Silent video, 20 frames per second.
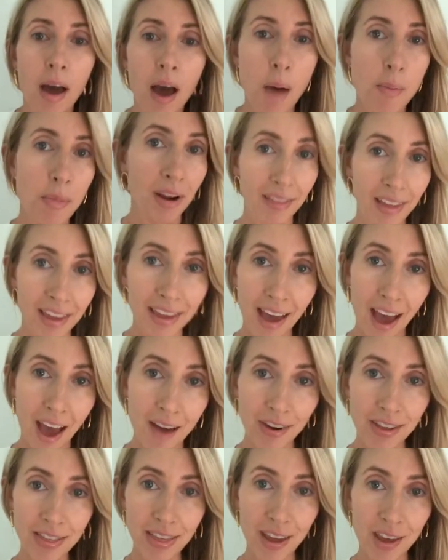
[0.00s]
I'm going to link
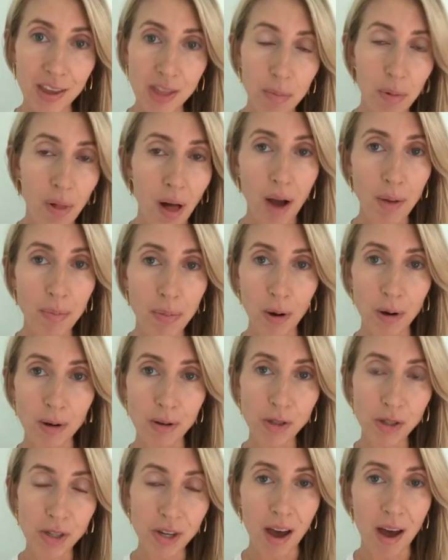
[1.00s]
everything in the blog
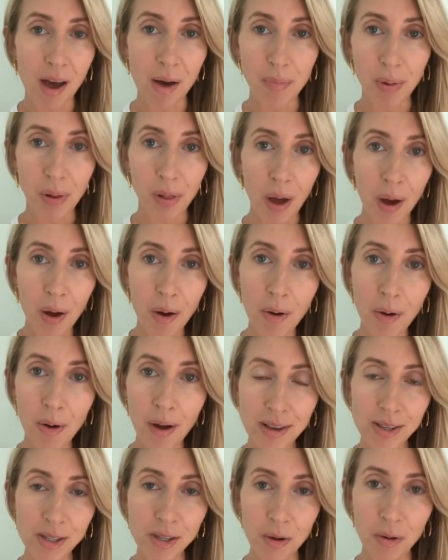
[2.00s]
post below.
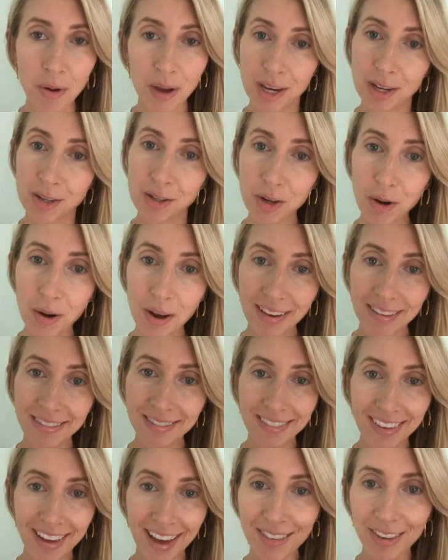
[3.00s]
So enjoy.
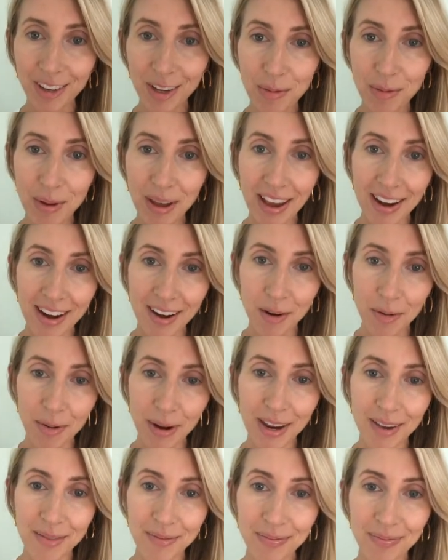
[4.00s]
Have a good weekend, everybody.
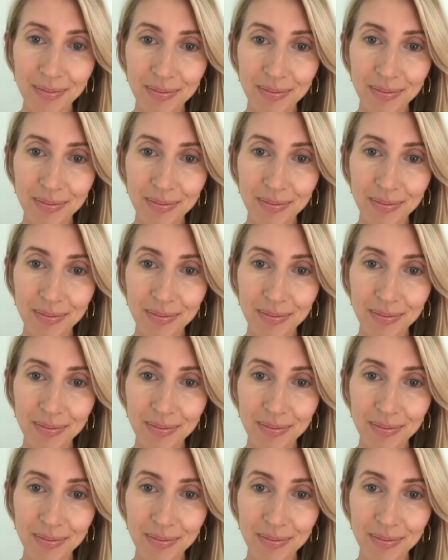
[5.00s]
